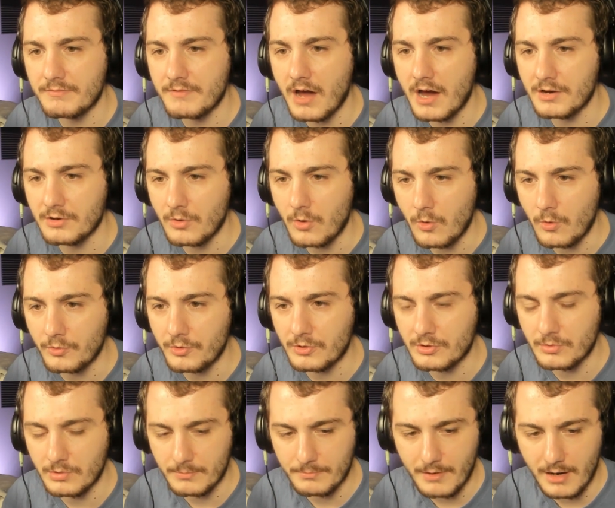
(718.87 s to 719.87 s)
and I've gotten
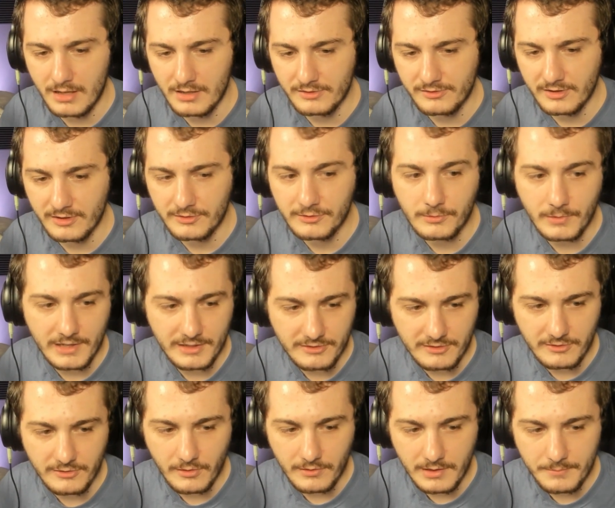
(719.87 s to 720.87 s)
older doing politics,
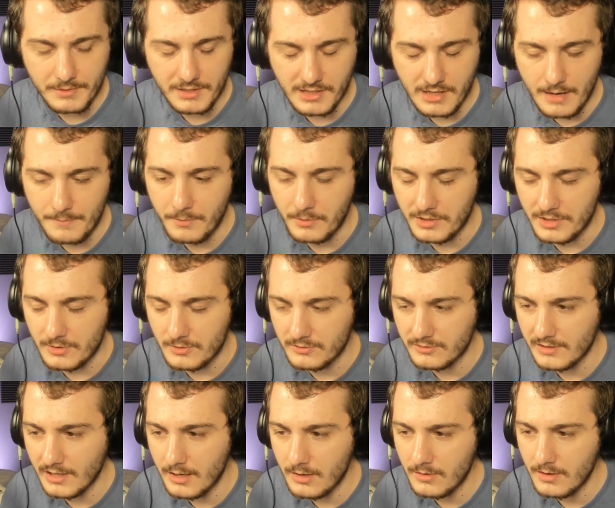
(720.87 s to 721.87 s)
granted it's only been a couple
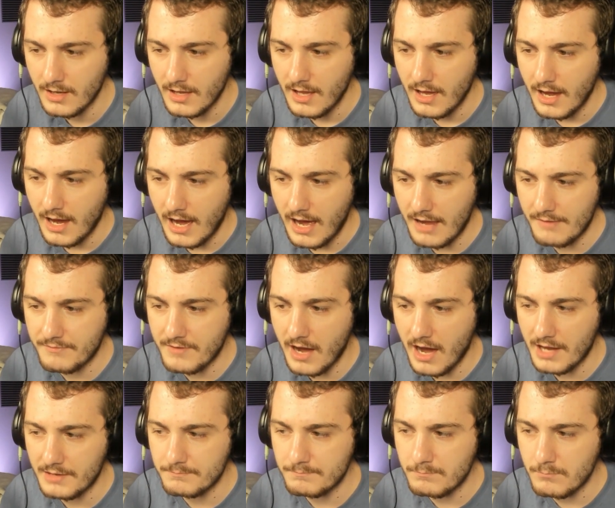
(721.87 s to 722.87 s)
years now,
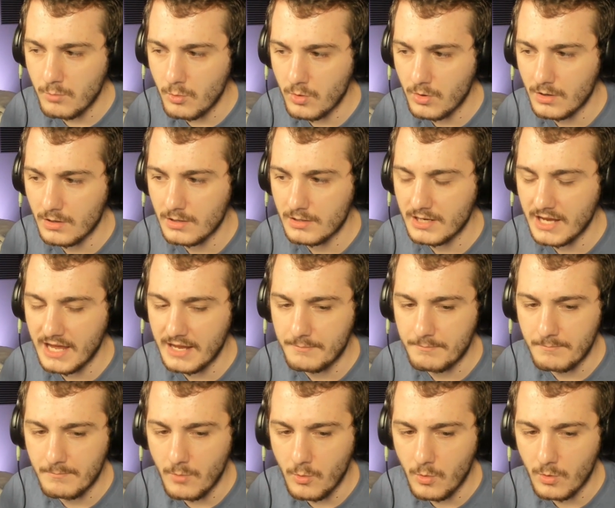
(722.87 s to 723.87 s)
I've gotten more
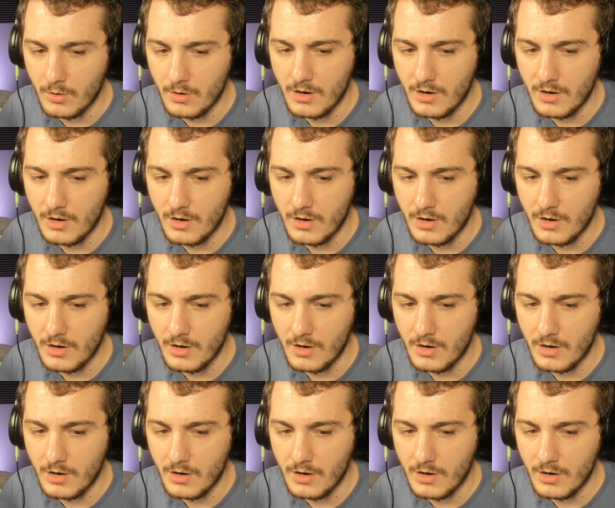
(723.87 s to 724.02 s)
and